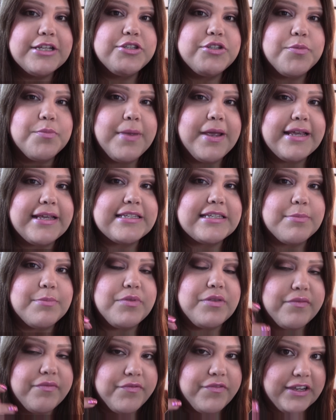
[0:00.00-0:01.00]
to make
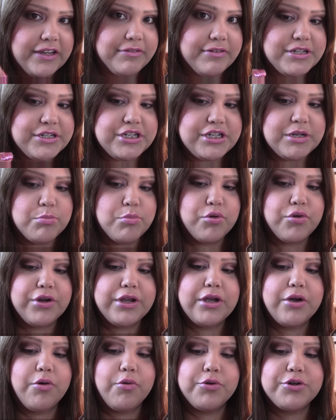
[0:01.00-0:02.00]
something very
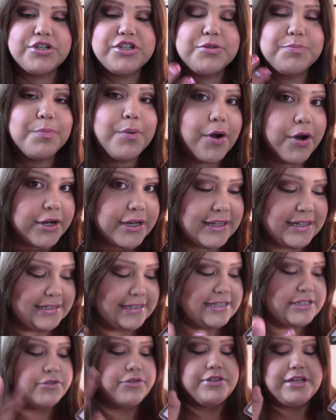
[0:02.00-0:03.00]
shimmery or
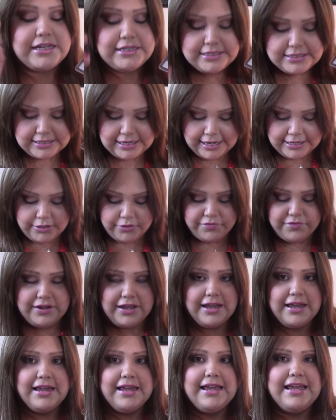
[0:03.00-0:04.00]
sparkly. So that's kind of
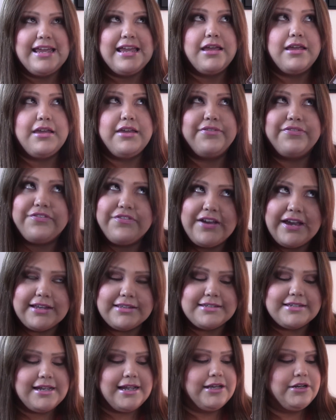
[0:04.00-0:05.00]
a
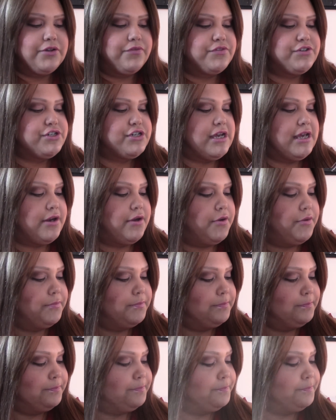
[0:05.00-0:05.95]
effect kind of shadow.